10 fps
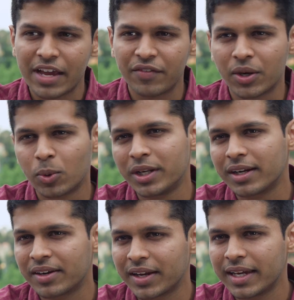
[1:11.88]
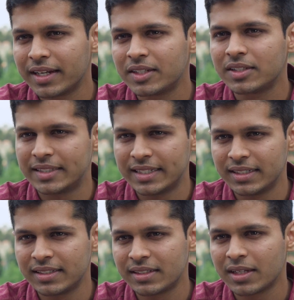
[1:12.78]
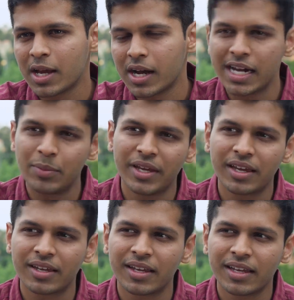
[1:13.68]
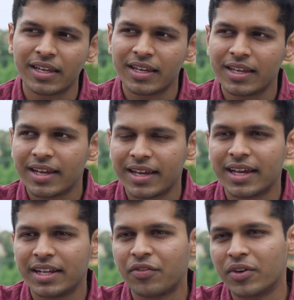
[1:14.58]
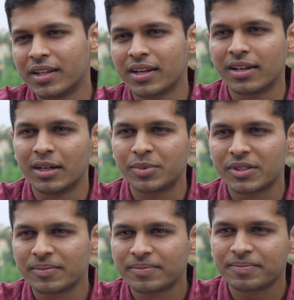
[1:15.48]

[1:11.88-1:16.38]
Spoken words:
I have enrolled in cricket, tennis, IMEC, and different other clubs.